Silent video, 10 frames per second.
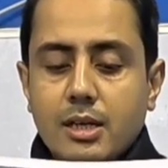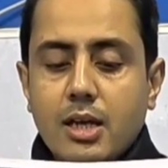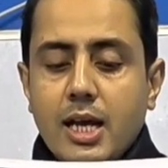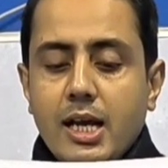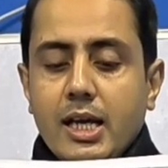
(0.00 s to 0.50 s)
here,
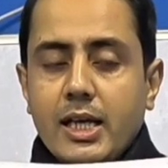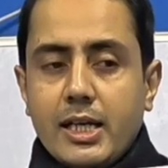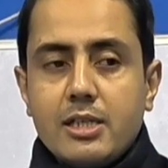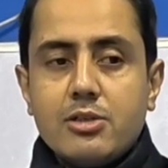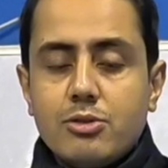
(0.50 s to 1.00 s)

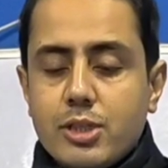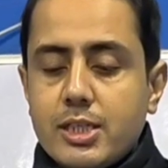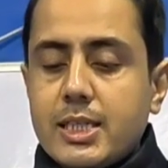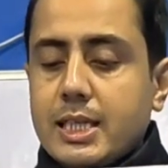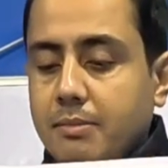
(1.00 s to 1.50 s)

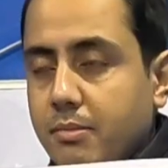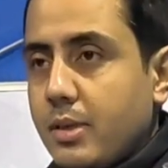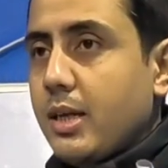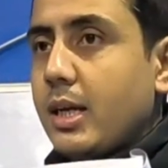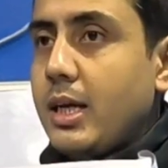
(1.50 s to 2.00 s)
Eastwood's team
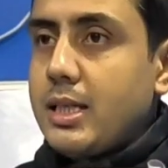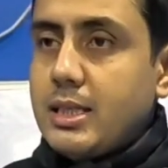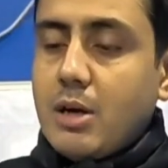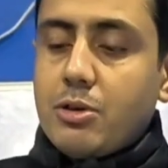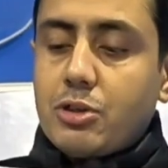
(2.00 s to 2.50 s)
is
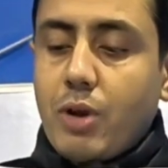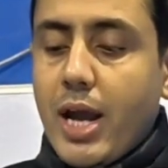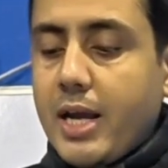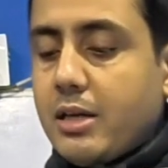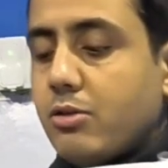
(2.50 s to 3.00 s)
now
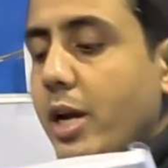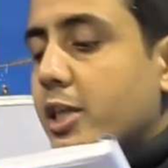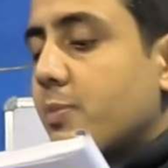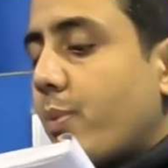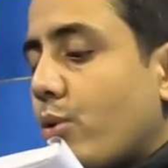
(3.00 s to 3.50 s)
trying to
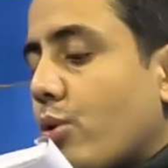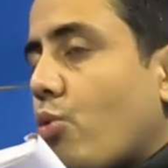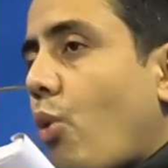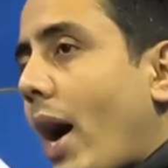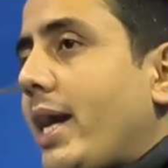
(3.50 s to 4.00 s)
explore
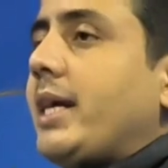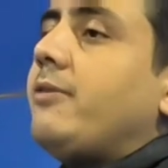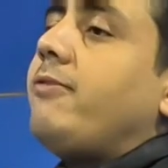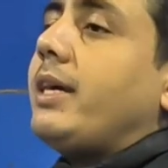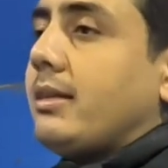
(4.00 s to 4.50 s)
why it
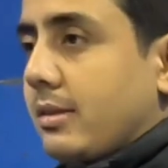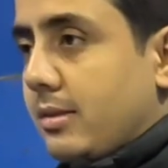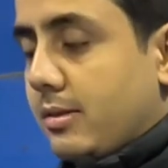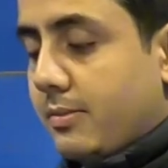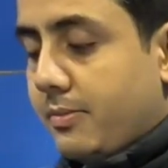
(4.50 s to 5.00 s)

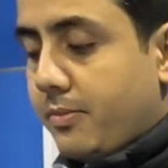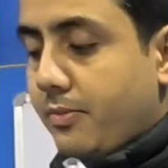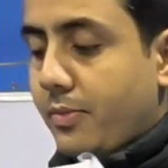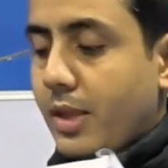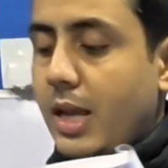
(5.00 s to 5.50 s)
fails.
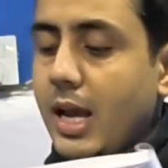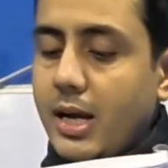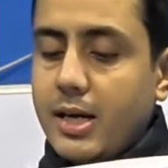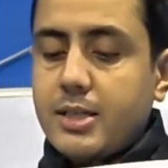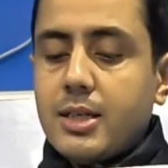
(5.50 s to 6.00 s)

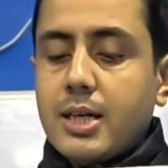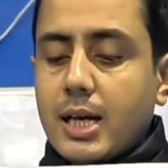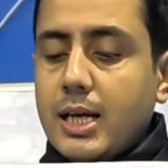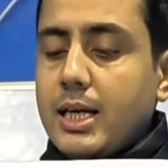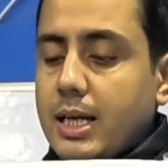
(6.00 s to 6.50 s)
It's
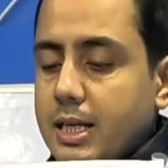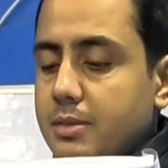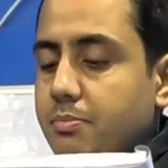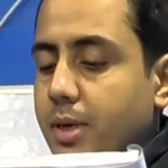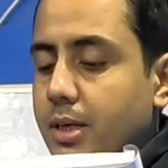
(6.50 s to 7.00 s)
early
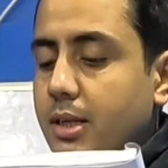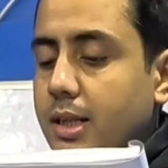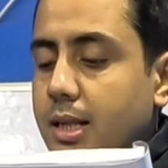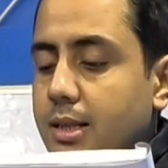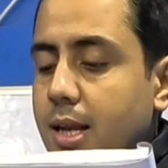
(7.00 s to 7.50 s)
days, but
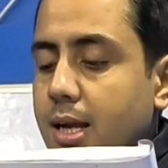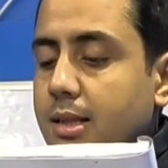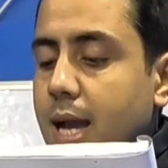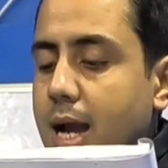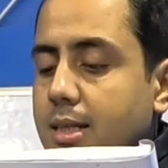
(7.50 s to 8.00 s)
they
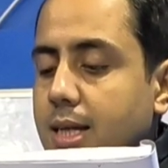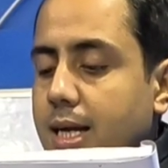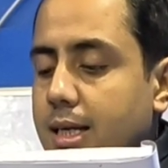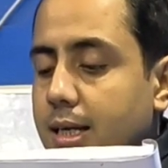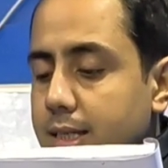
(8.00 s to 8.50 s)
think that
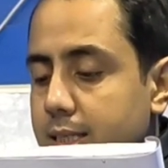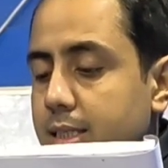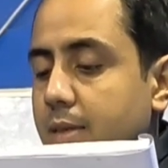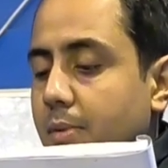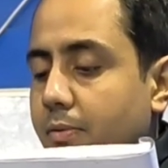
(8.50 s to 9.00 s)
at least
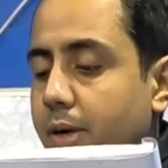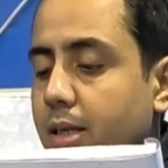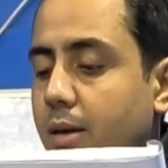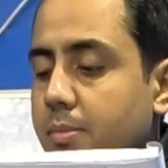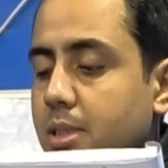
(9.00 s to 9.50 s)
some of it
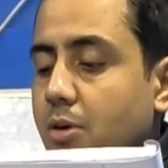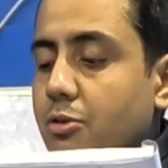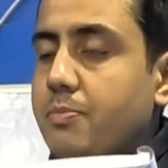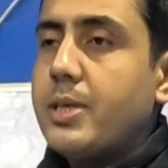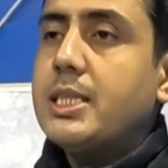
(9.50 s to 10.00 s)
comes down
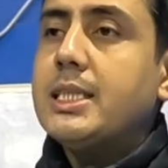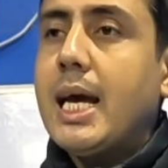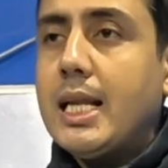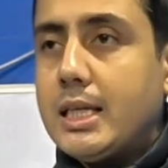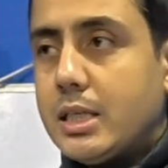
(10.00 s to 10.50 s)
to
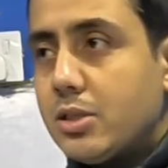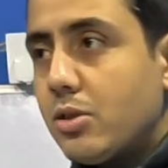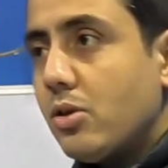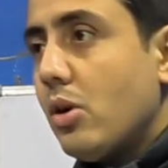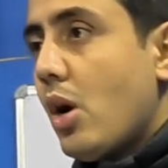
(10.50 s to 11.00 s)
personality.
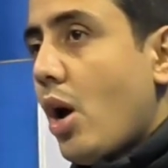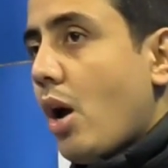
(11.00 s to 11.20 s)
So,